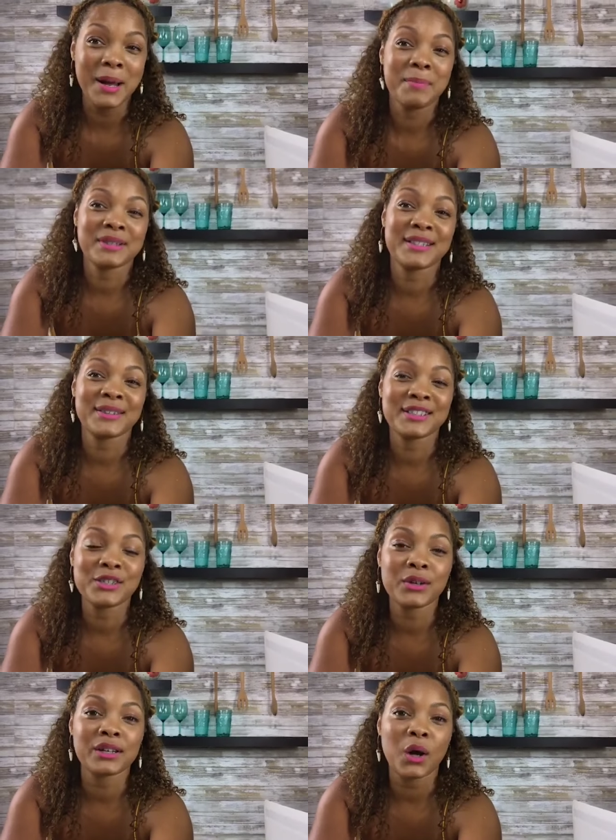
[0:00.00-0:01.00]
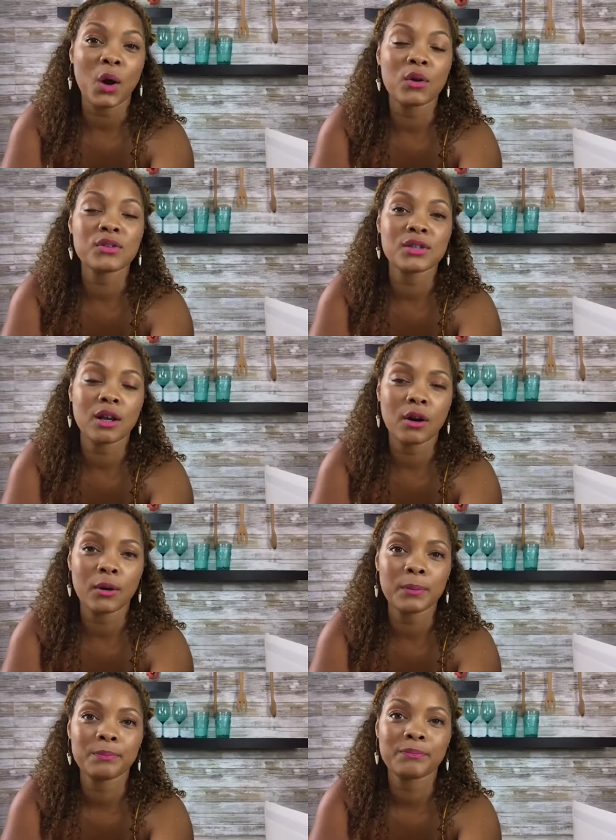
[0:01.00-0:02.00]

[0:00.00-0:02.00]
but so that you can also